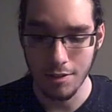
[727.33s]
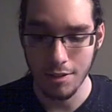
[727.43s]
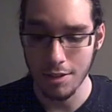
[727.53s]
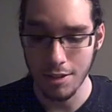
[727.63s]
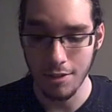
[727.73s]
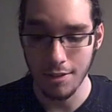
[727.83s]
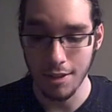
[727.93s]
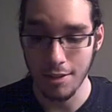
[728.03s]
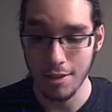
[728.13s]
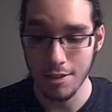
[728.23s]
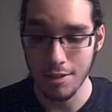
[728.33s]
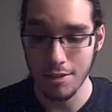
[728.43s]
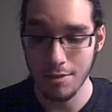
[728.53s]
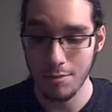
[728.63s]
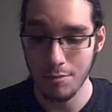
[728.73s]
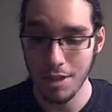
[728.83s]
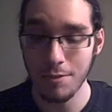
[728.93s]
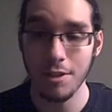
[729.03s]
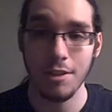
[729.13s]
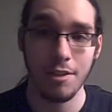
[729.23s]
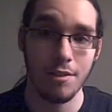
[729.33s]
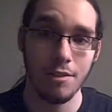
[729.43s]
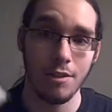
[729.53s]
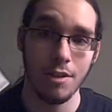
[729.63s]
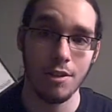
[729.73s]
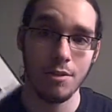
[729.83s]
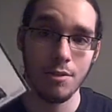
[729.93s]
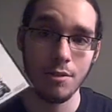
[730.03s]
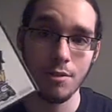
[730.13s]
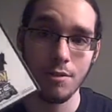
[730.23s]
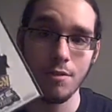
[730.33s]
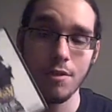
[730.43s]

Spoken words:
considering that this is definitely going to